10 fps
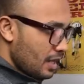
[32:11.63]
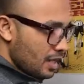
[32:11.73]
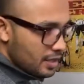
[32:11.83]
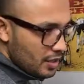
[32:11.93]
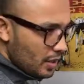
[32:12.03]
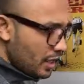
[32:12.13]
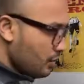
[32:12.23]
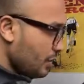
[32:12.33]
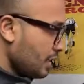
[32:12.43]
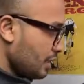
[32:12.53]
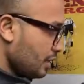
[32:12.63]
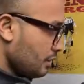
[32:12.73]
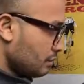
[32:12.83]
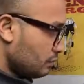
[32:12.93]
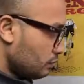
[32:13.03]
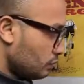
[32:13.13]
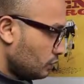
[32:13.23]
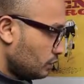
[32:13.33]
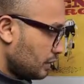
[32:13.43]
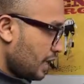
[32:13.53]
And
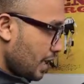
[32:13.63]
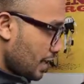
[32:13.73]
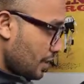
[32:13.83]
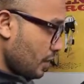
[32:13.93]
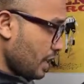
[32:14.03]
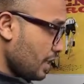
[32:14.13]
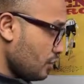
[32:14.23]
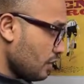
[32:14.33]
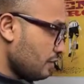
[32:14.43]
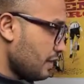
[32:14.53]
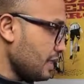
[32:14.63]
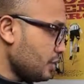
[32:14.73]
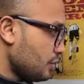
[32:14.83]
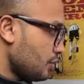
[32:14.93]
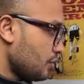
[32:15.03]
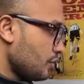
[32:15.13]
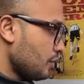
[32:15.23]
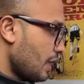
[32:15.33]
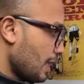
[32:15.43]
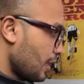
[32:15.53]
now I do invite you to